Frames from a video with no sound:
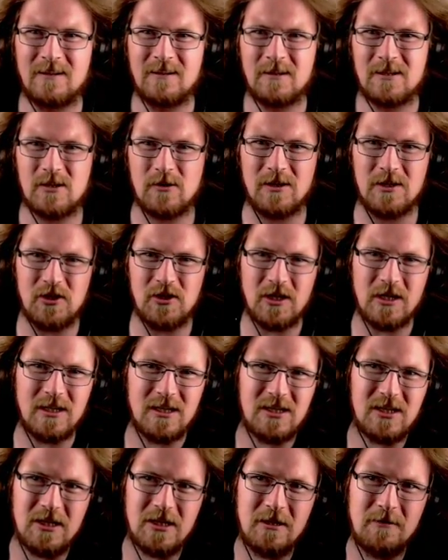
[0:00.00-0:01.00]
So as you can
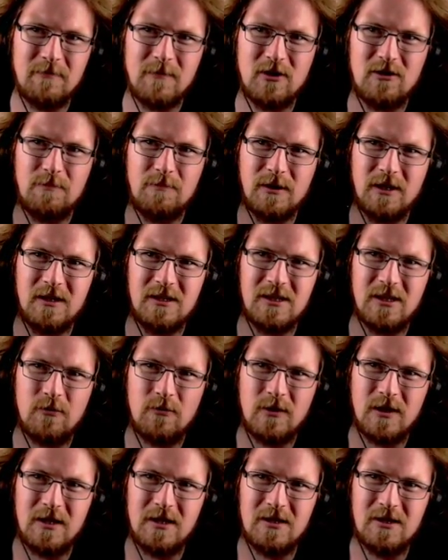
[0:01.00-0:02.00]
see, there are plenty of
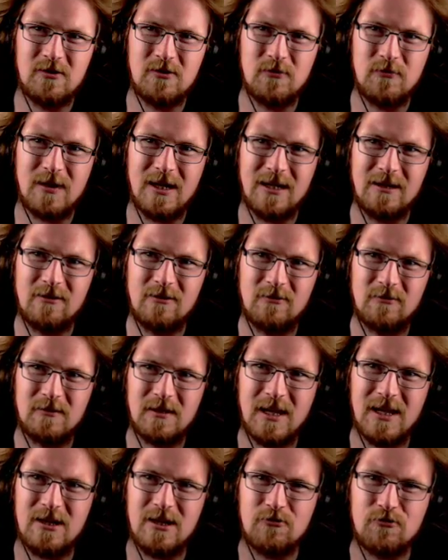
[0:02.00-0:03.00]
ways to handle
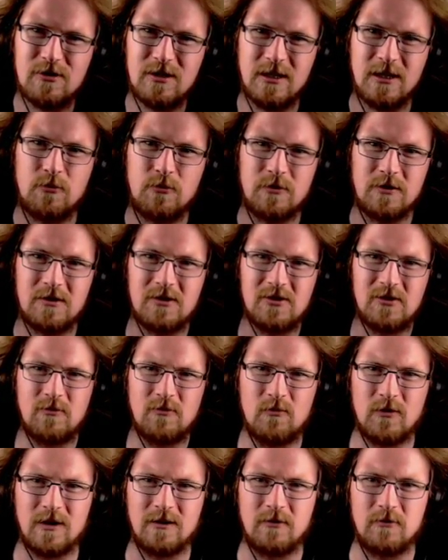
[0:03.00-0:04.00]
dangerous liquids.
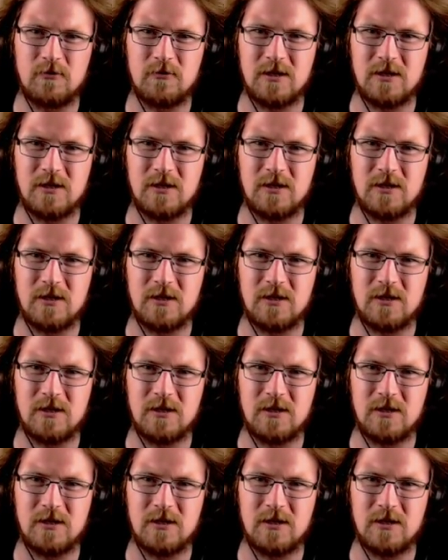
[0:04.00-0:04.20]
One of those